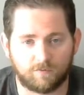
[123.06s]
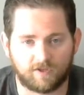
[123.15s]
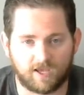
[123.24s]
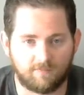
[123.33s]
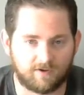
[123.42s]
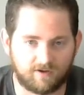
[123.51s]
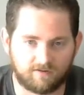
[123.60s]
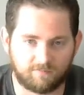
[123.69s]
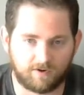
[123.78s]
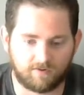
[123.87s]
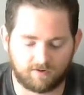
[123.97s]
gaming
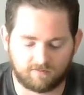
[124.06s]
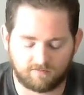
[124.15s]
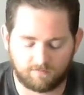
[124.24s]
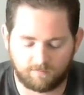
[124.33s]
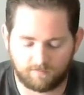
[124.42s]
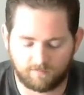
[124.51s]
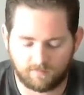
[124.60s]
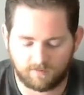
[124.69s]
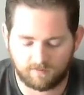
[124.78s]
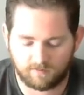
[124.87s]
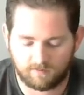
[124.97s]
experience.
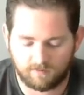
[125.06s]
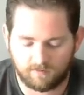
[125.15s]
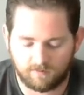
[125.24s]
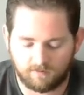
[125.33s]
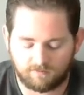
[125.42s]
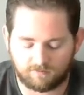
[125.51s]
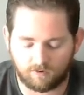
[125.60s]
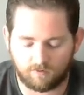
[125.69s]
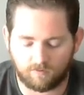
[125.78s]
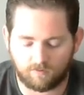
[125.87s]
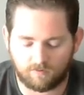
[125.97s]

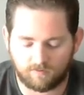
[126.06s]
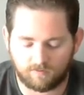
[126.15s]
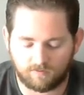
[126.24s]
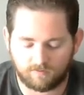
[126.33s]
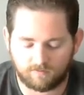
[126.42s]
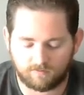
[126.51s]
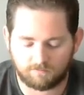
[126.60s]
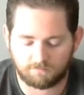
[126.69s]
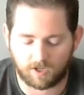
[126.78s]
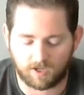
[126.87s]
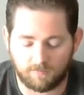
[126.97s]
So
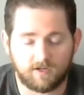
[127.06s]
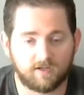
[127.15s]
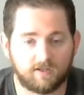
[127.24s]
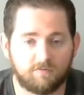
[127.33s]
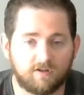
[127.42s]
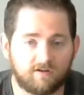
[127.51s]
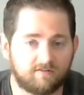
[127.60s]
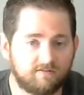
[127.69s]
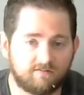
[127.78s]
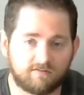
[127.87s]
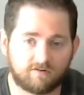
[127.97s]
I immediately realized
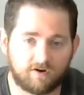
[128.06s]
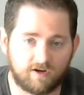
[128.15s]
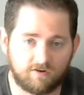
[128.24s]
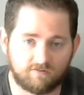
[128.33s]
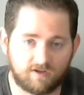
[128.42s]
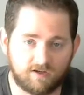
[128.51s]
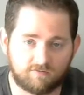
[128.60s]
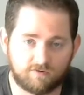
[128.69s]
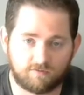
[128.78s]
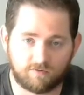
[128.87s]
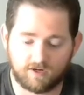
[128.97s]
this is a great use case for
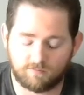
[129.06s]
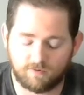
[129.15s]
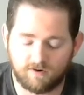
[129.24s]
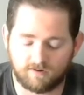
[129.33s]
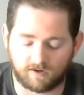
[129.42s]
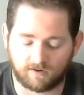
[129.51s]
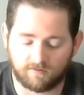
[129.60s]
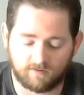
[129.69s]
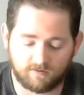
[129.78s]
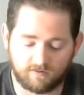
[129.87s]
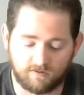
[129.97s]
3D printing.
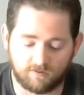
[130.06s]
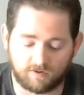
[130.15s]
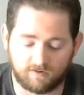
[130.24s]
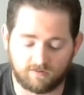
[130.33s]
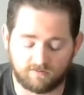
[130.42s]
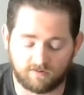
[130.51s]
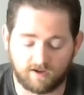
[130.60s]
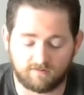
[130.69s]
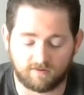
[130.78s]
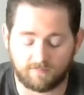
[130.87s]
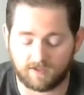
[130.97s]
You can
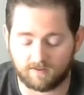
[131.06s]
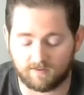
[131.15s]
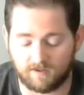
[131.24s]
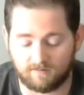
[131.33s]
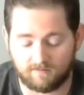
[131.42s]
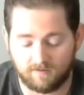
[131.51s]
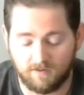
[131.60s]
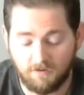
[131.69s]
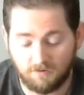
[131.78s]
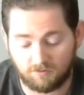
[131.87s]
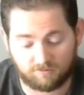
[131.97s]
design something that's
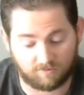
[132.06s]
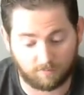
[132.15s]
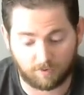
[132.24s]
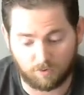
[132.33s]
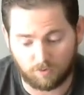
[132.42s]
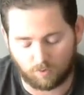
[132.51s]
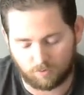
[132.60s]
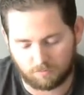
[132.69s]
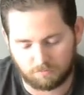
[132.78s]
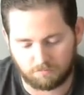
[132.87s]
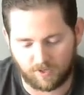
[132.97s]
similar,
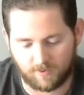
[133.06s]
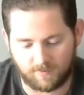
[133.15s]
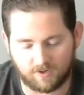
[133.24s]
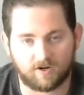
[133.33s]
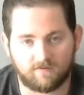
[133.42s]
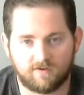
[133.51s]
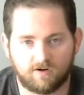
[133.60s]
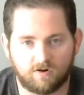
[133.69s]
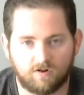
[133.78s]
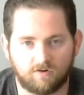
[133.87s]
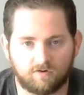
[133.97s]
or maybe not even at
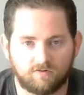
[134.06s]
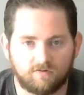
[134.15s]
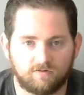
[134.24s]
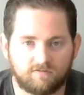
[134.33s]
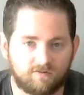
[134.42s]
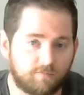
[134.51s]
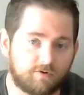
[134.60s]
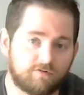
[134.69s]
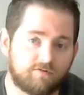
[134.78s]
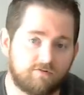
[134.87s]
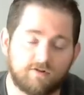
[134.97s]
all
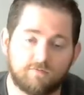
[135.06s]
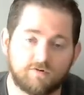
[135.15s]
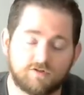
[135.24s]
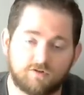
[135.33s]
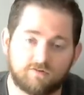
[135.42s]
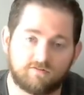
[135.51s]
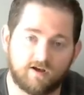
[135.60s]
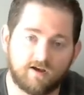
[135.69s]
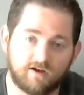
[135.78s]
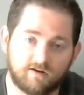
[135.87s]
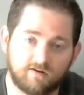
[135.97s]
similar to the original
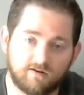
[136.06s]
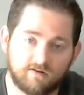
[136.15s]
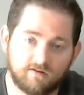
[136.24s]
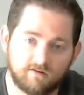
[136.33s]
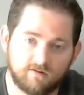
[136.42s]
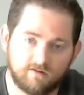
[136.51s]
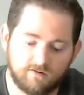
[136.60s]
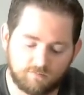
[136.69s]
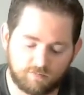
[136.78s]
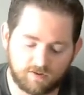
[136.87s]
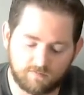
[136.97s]
design,
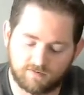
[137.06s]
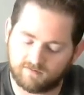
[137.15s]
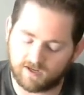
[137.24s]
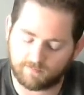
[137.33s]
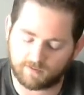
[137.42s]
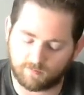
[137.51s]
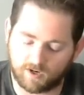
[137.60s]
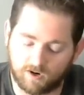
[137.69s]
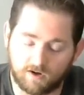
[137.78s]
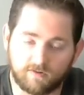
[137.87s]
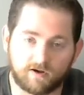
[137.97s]
print them and snap them
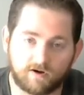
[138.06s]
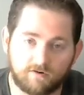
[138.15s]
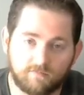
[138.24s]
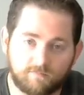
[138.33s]
right on there,